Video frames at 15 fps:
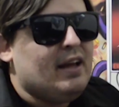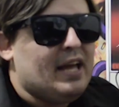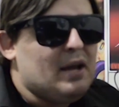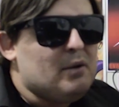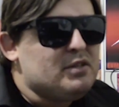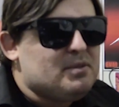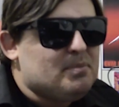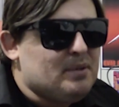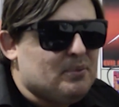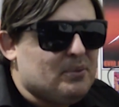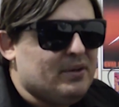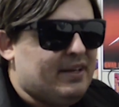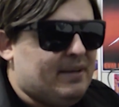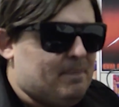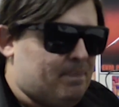It was a bit
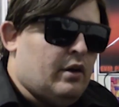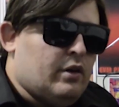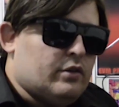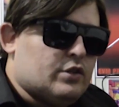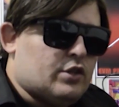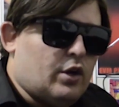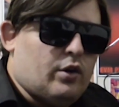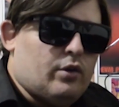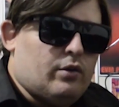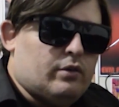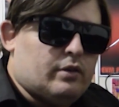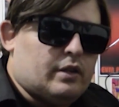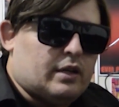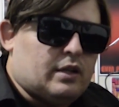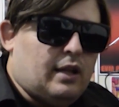weird. So
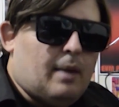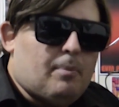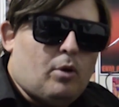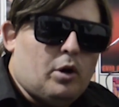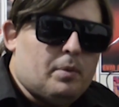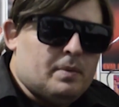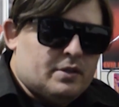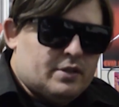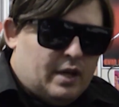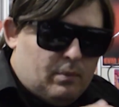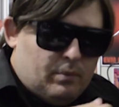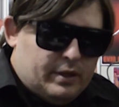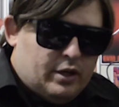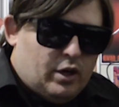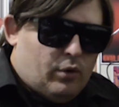the club opens
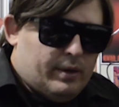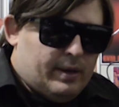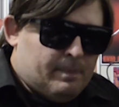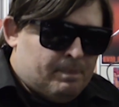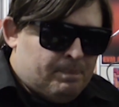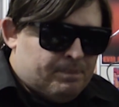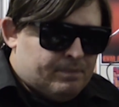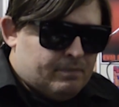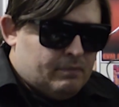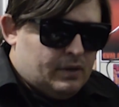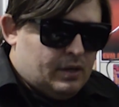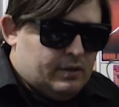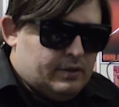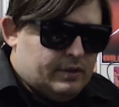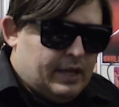up, we go in,
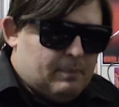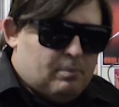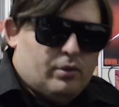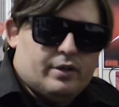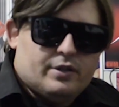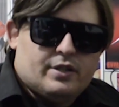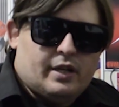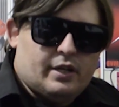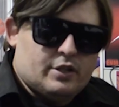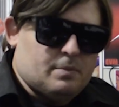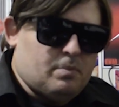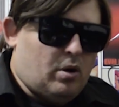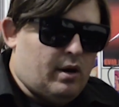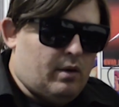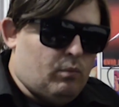they put us in our
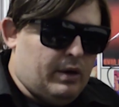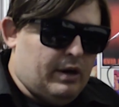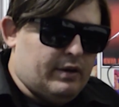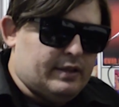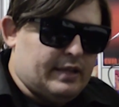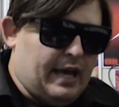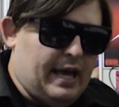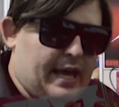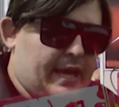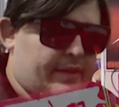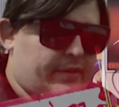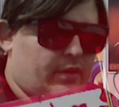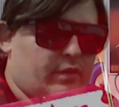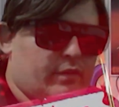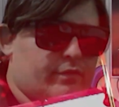spot, and we're at the head
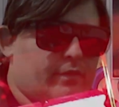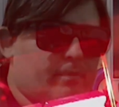of,